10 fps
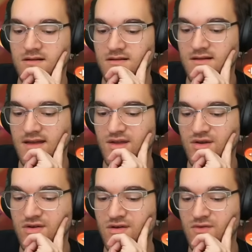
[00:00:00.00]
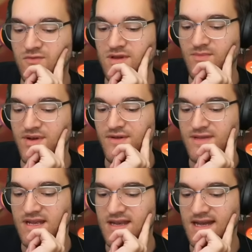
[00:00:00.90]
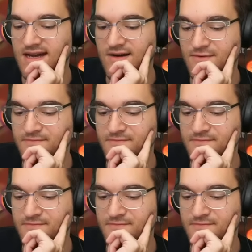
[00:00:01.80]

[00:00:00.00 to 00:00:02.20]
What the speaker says: I could Rebuilding now.